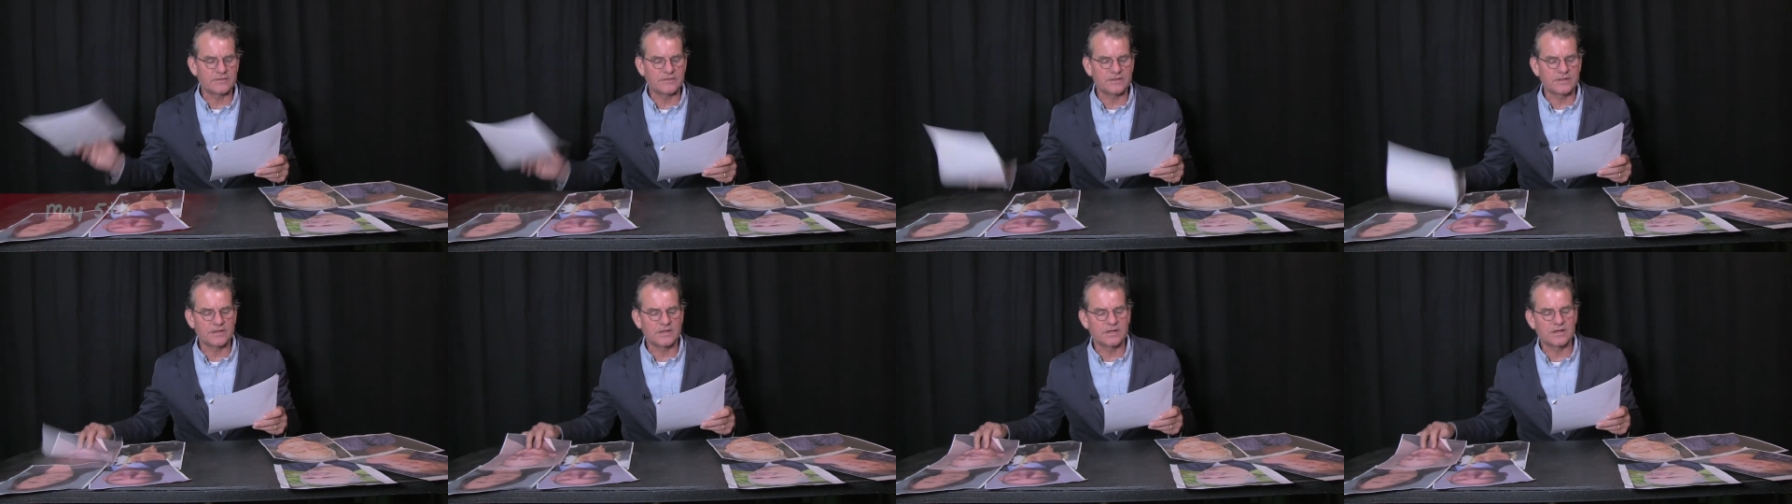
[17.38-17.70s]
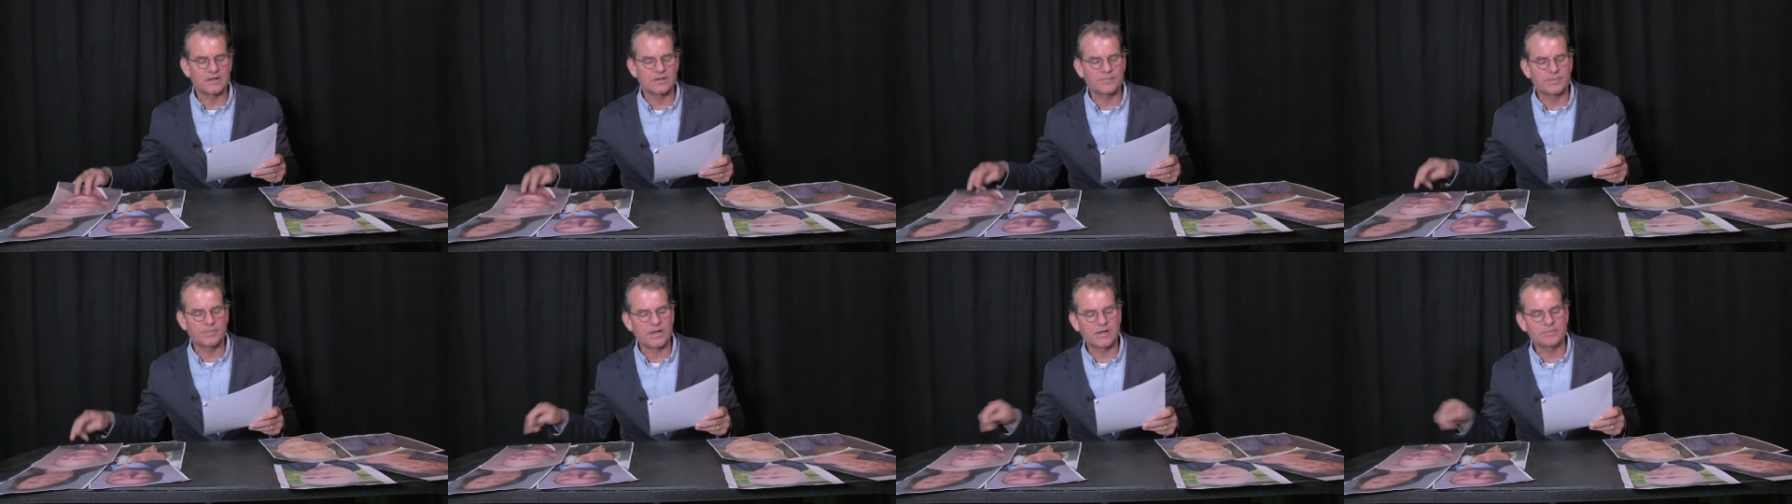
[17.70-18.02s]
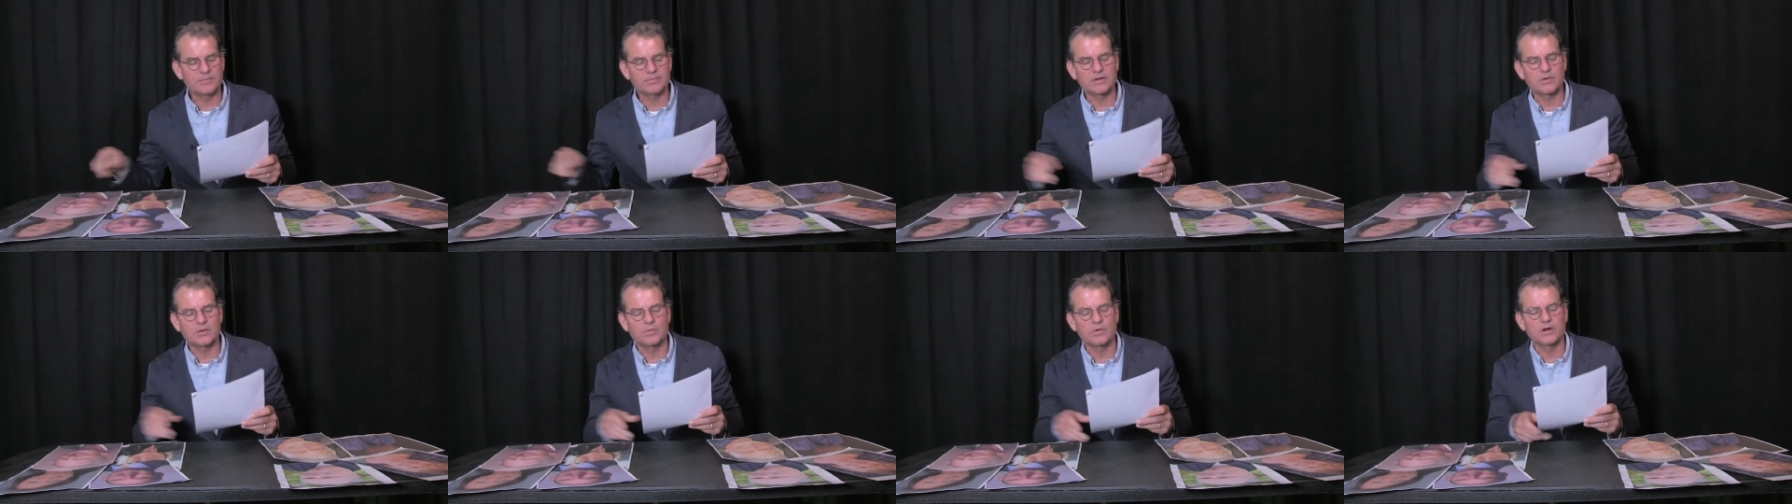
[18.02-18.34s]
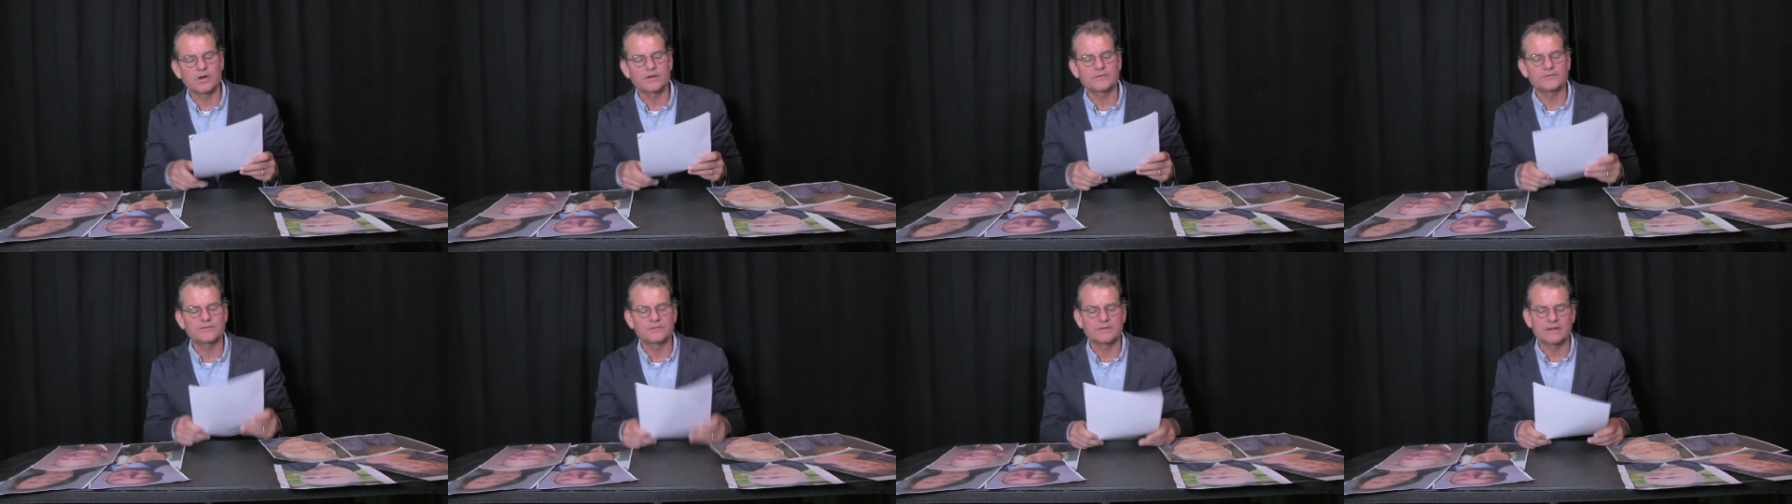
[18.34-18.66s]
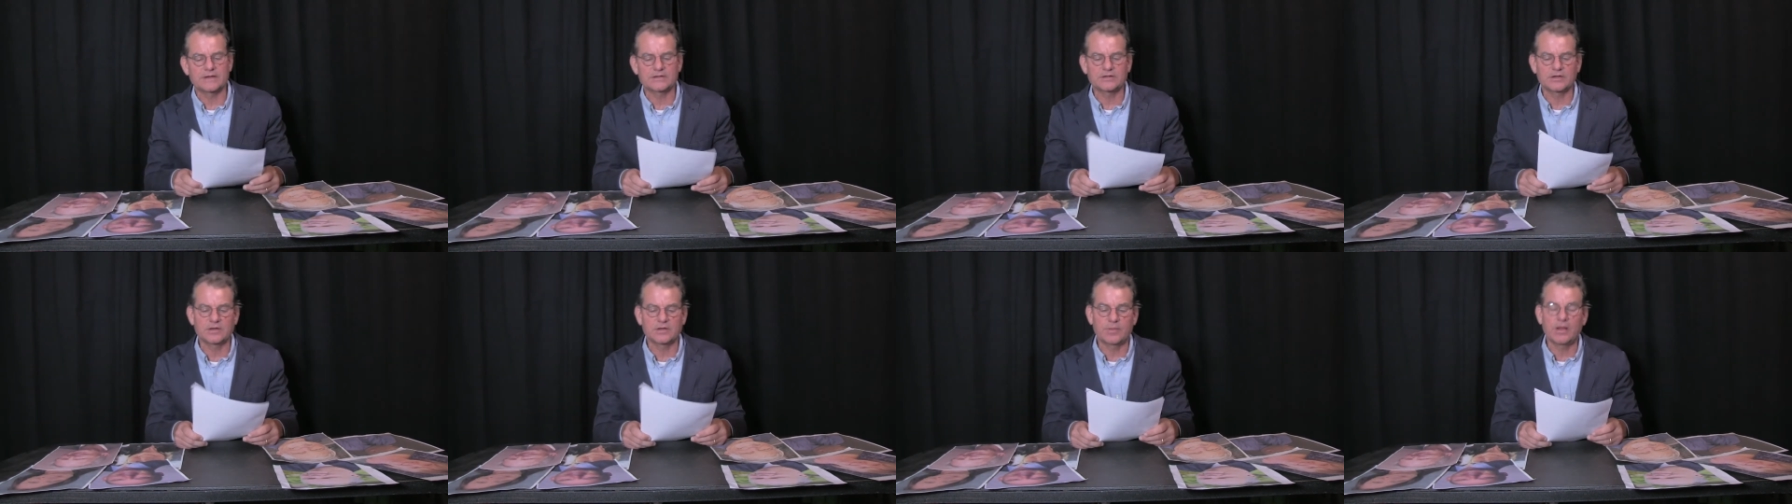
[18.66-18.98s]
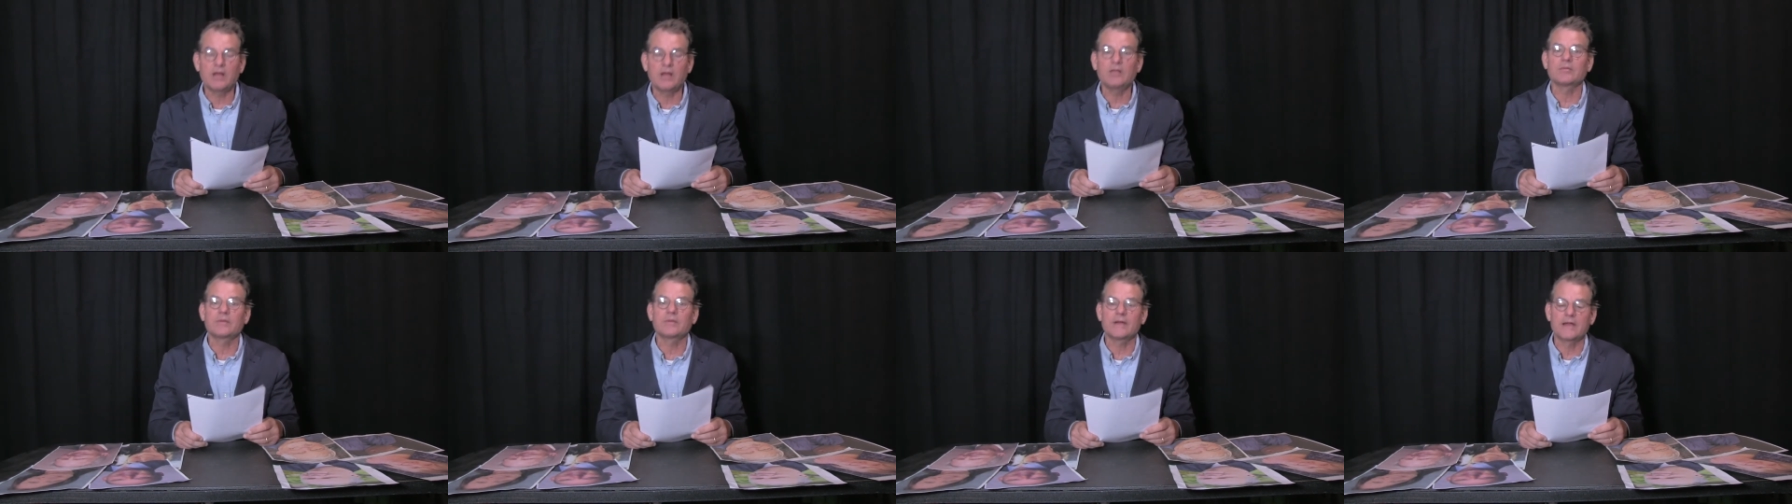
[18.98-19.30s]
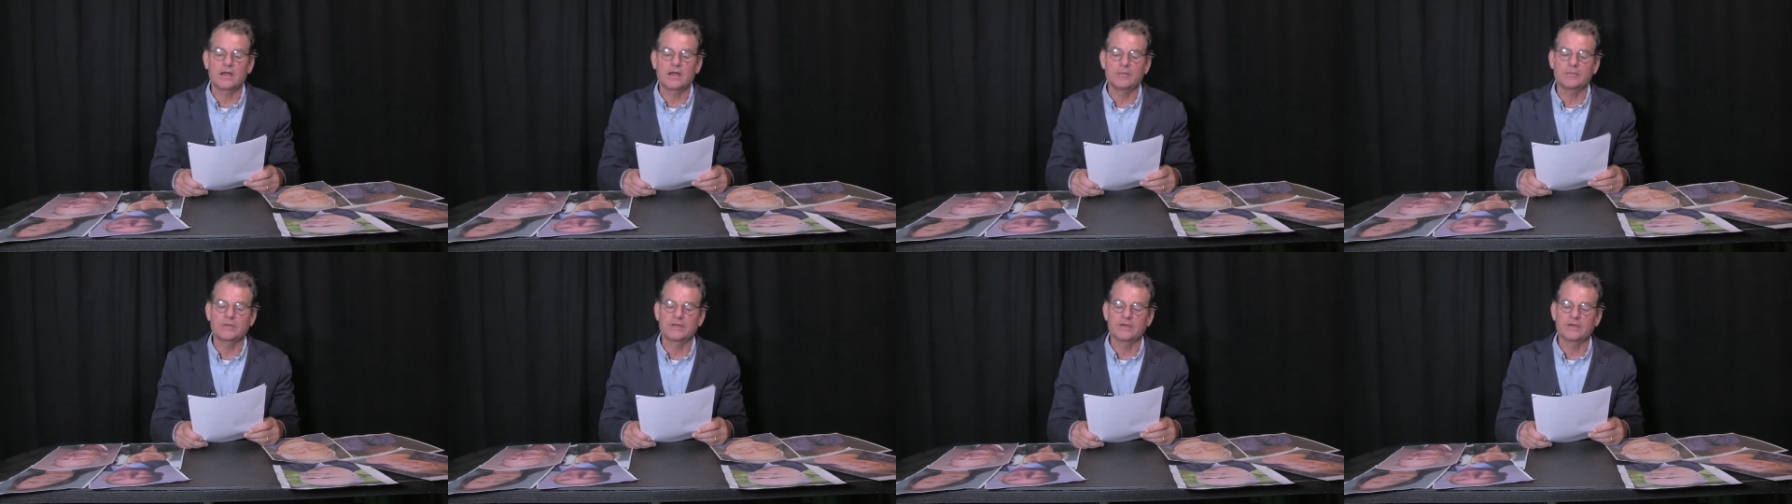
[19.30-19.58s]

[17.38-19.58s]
the uh, Public Works Director Paula Brown